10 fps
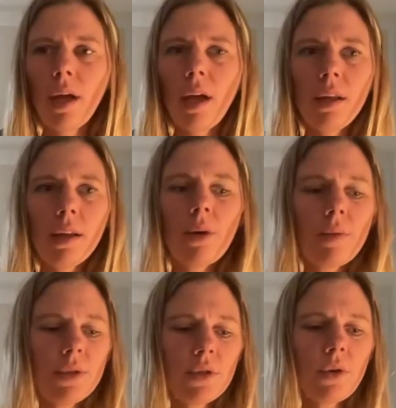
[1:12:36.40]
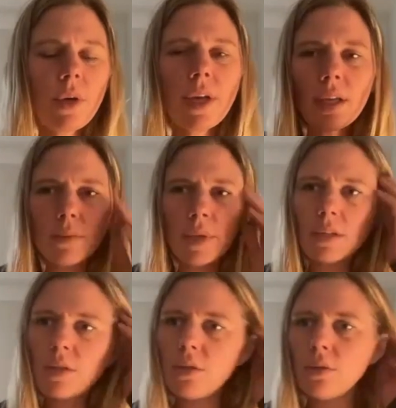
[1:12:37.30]
think what we'll do quick is we can
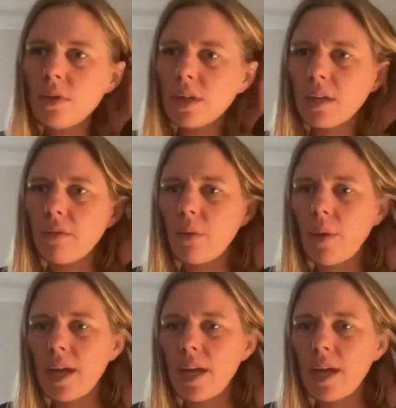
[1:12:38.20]
do the giveaway.